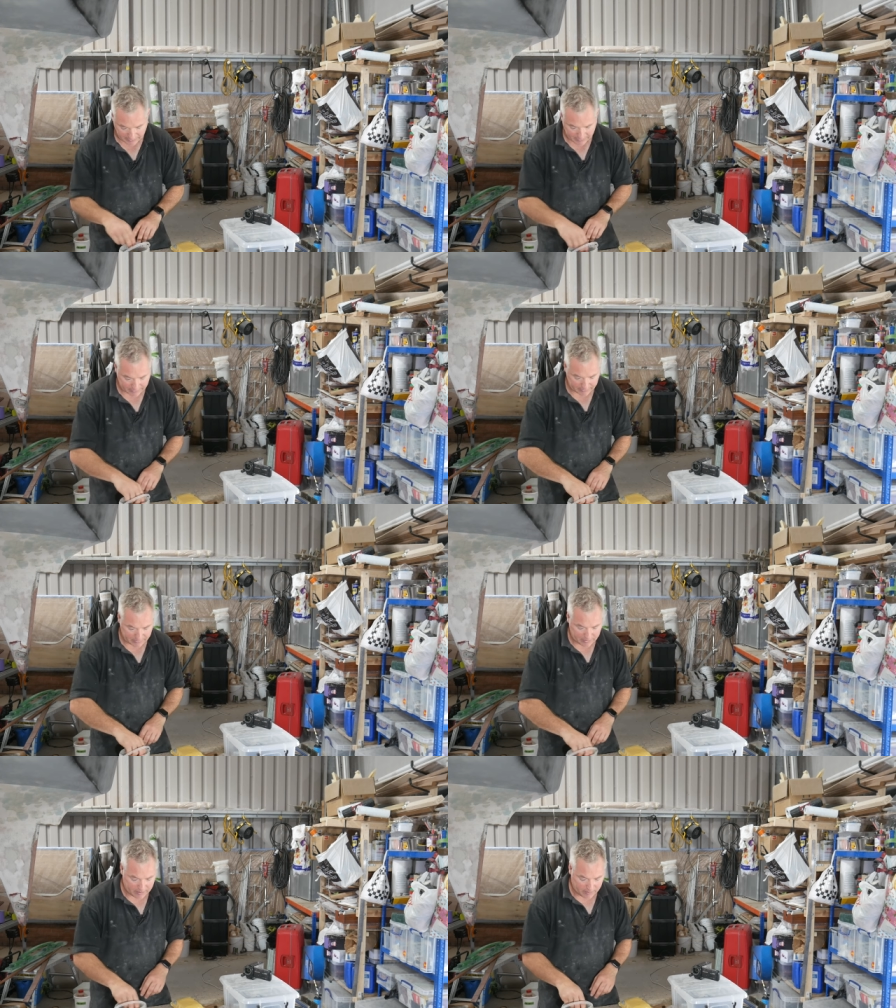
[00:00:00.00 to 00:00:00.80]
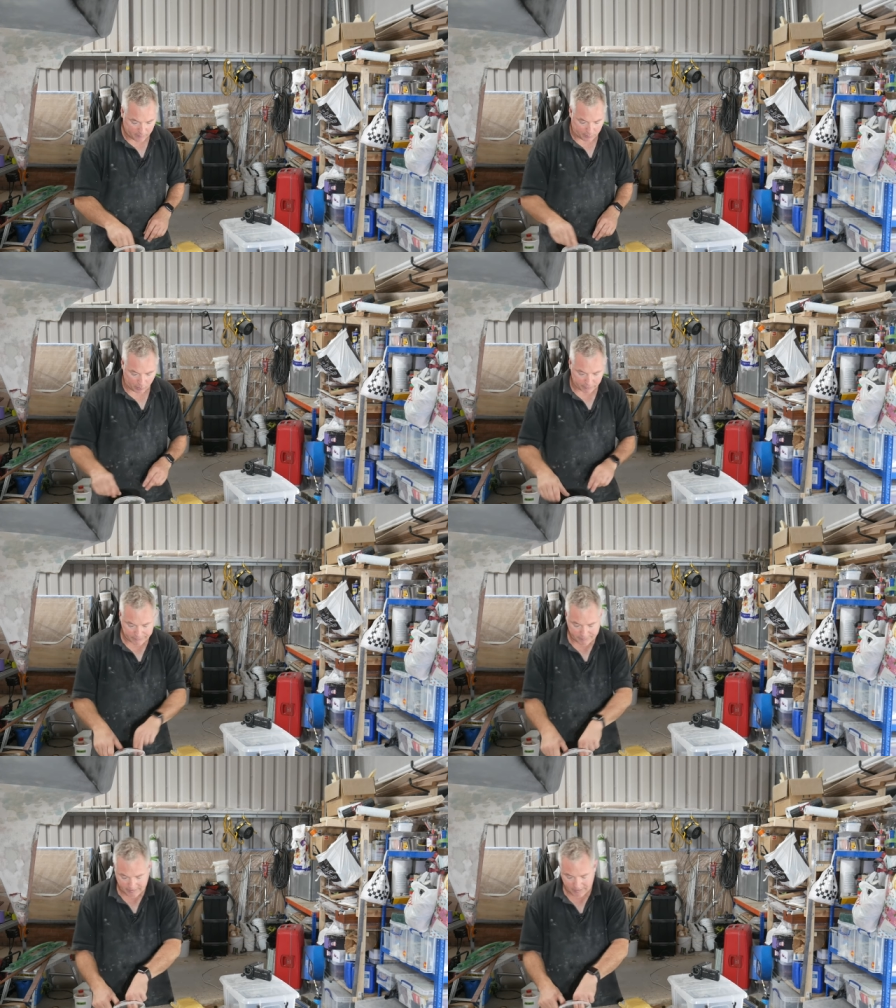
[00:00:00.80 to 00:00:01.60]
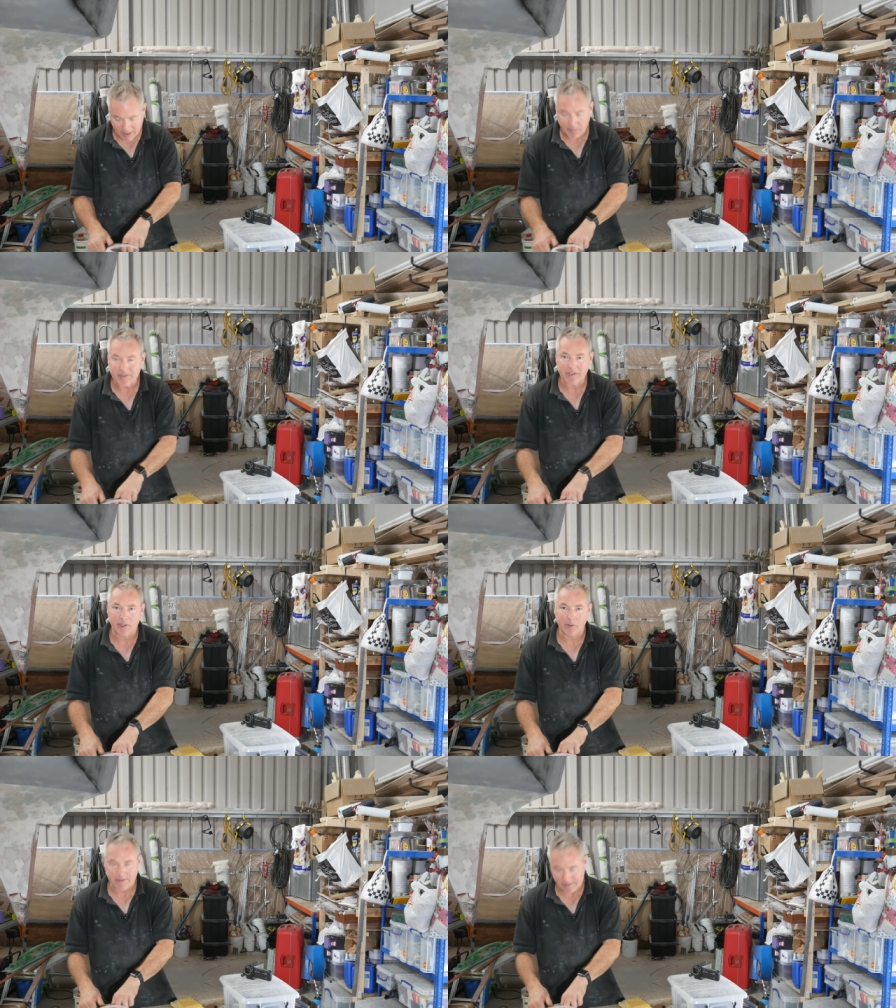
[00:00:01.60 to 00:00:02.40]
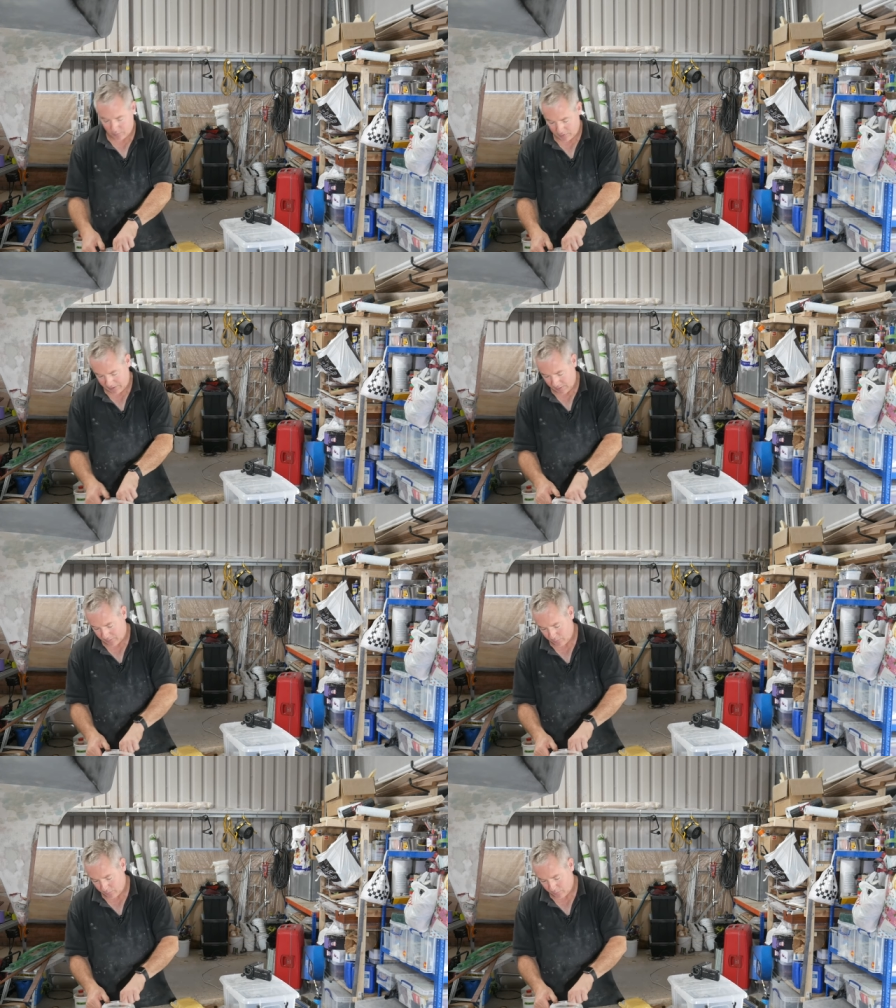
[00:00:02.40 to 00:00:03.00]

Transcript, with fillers: uh, bronze scuppers that I was working on